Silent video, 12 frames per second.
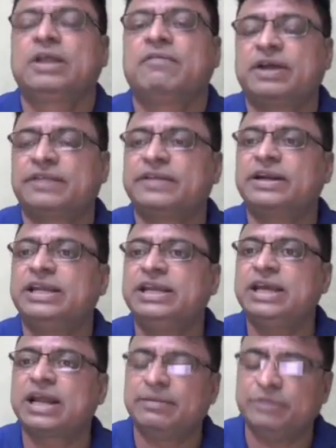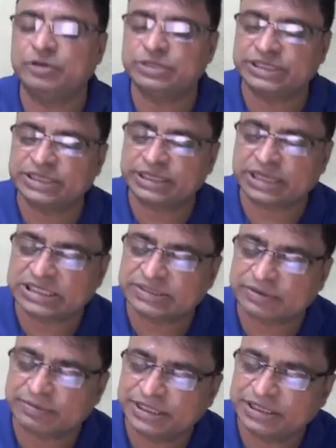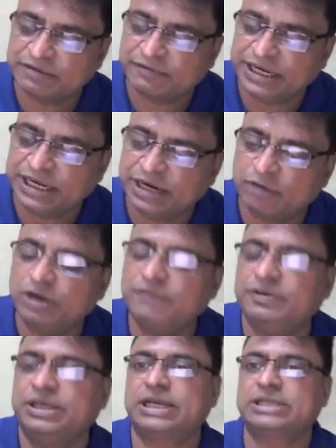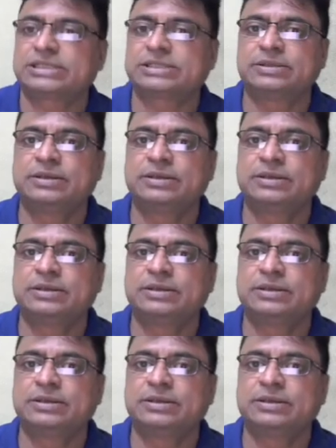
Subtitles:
For that, here I am using the transformation y equal to vx.